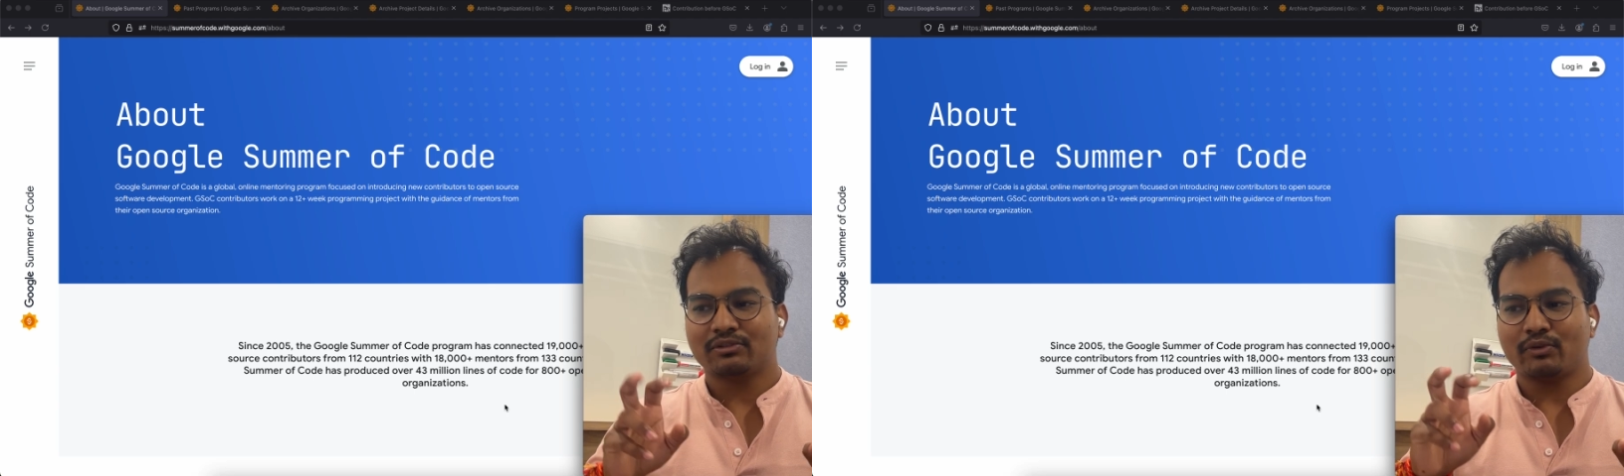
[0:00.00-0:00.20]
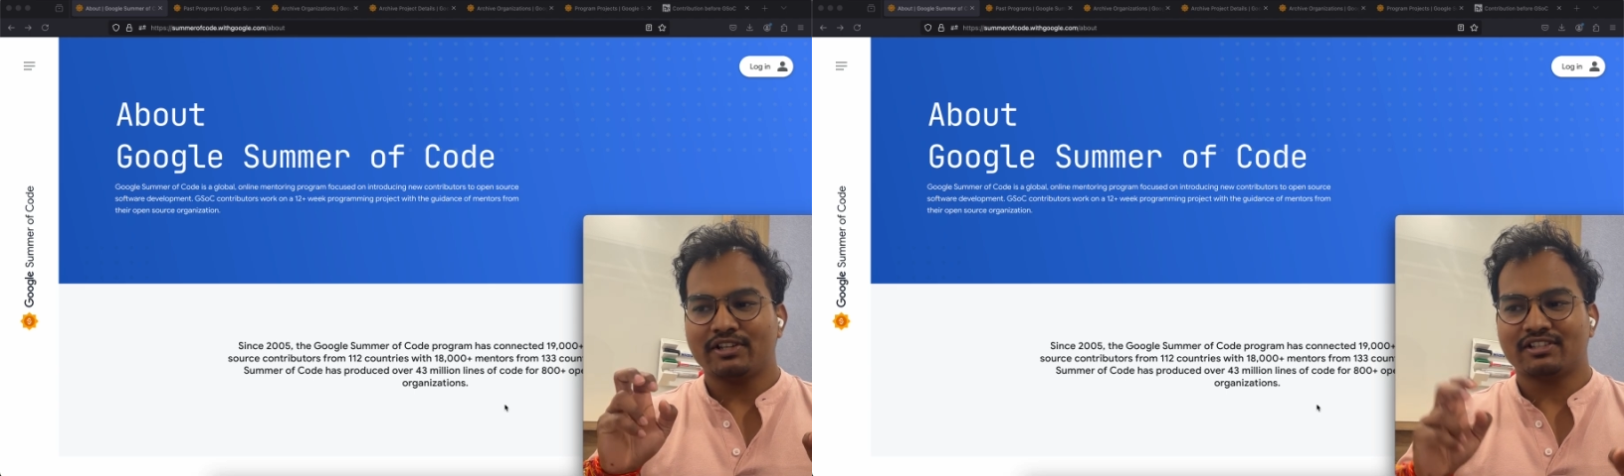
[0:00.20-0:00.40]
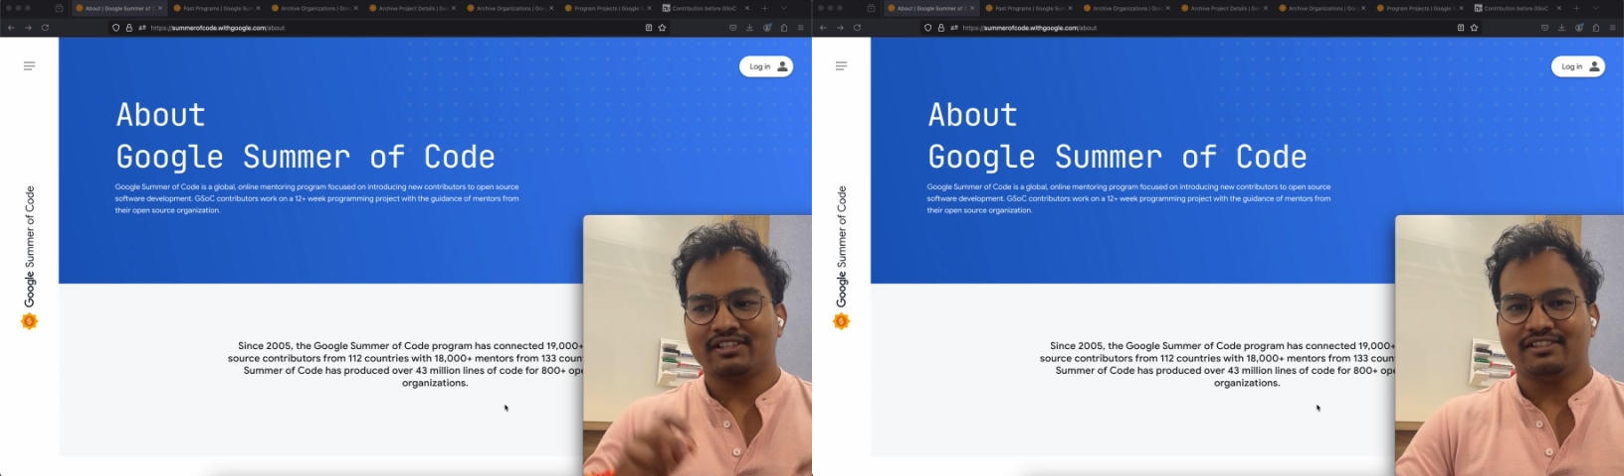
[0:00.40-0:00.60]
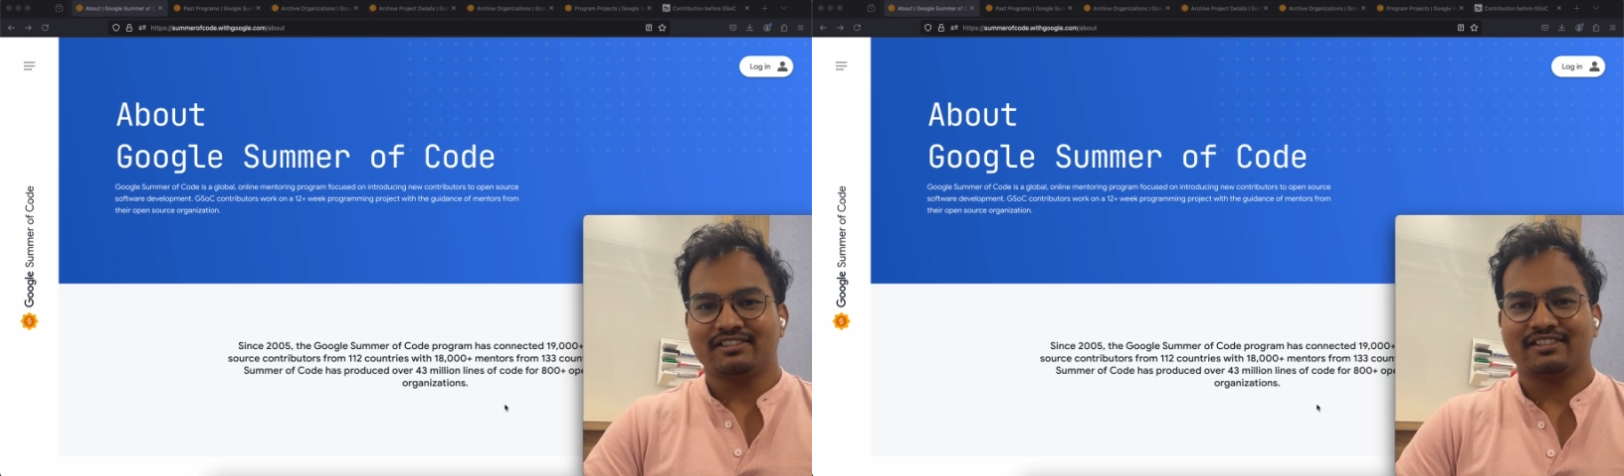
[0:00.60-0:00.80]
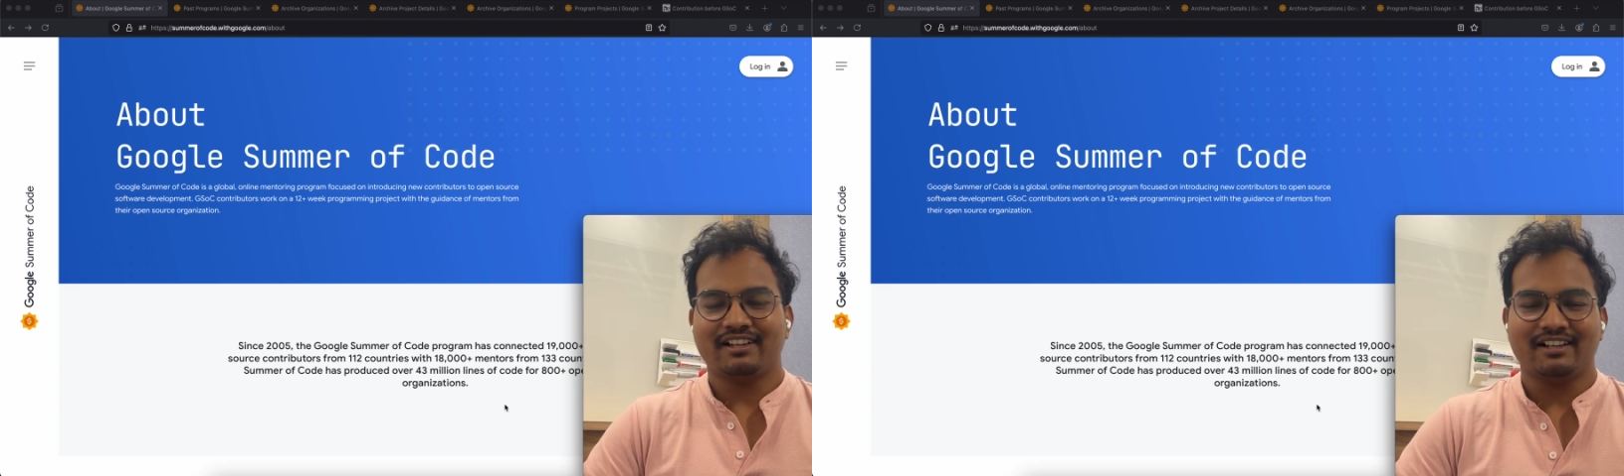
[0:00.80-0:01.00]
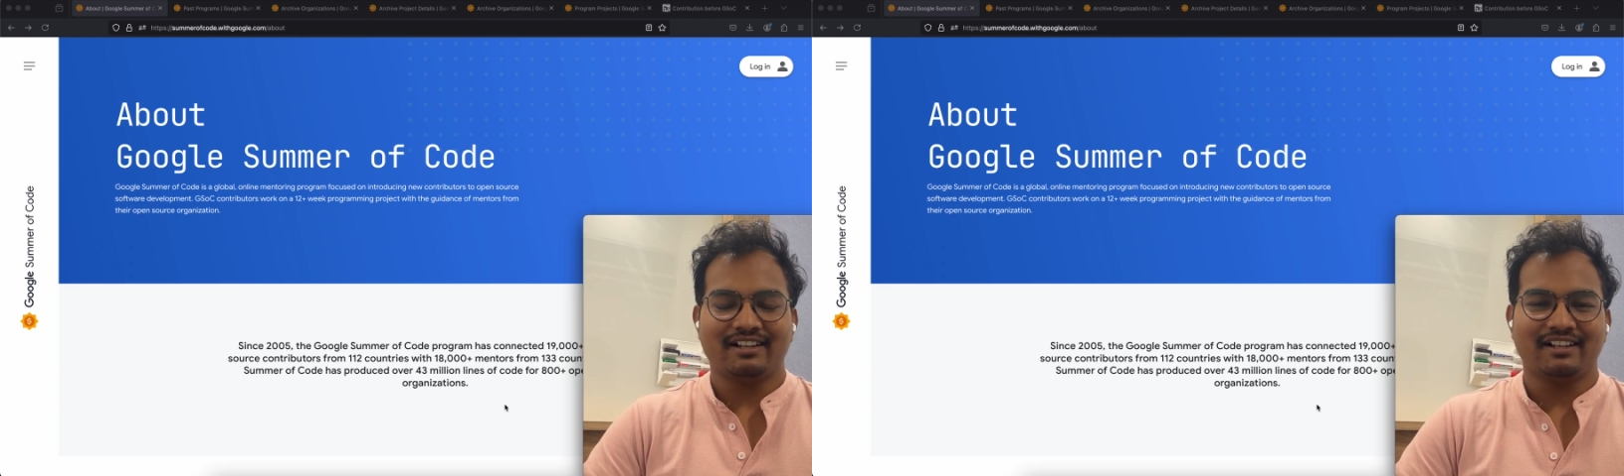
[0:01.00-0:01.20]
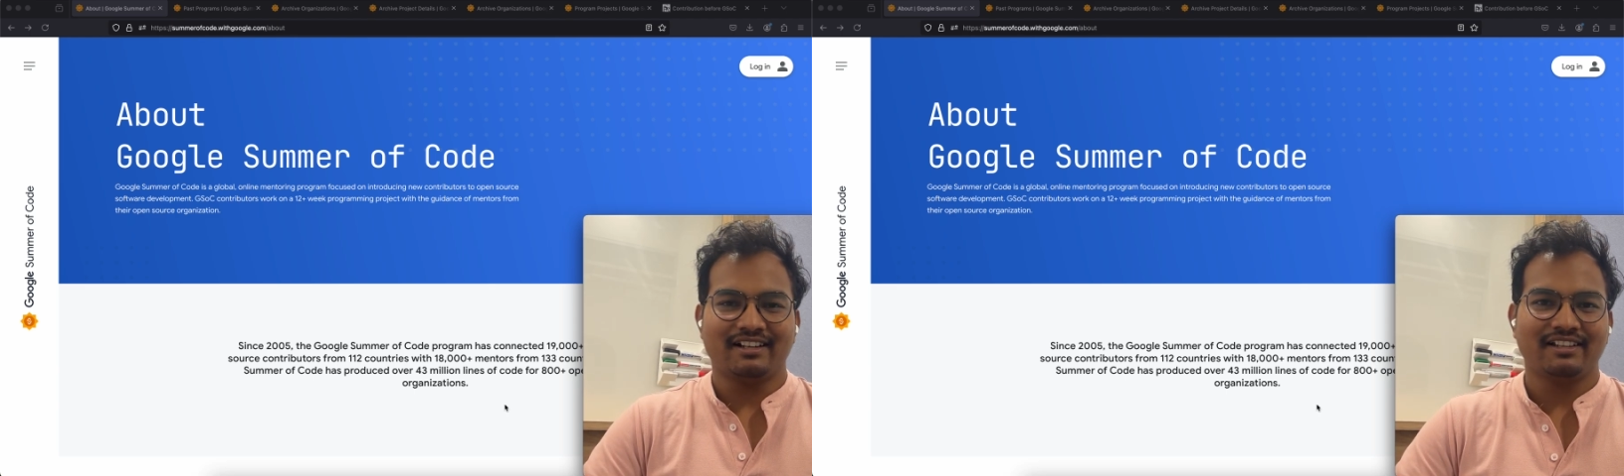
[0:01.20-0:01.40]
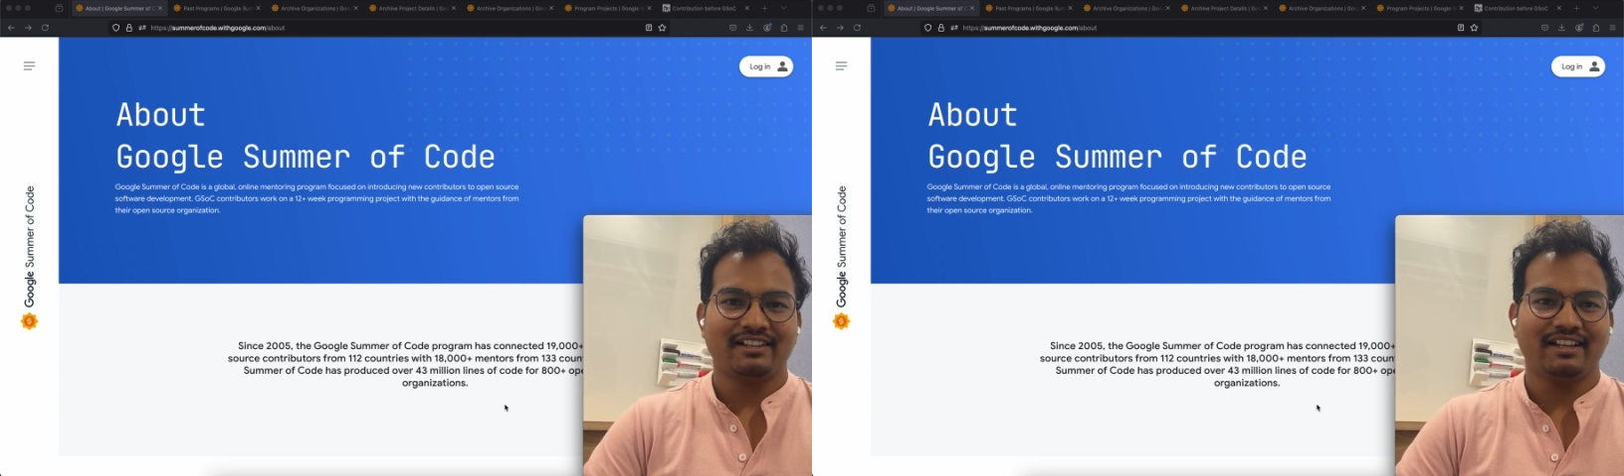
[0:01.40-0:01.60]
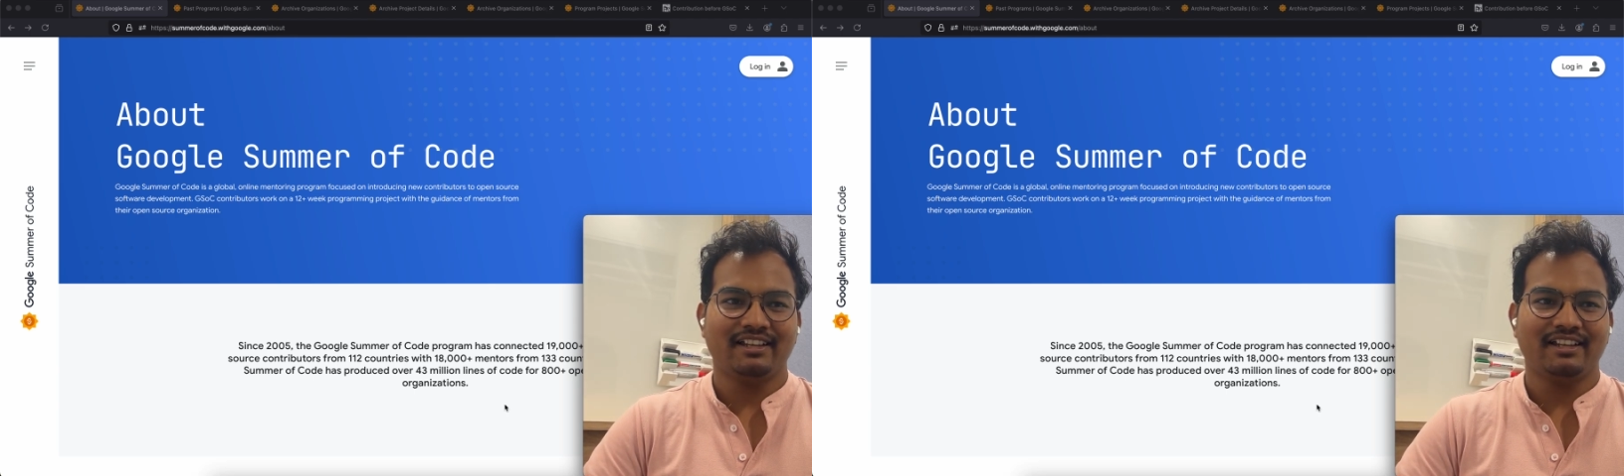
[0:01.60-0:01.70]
story-based questions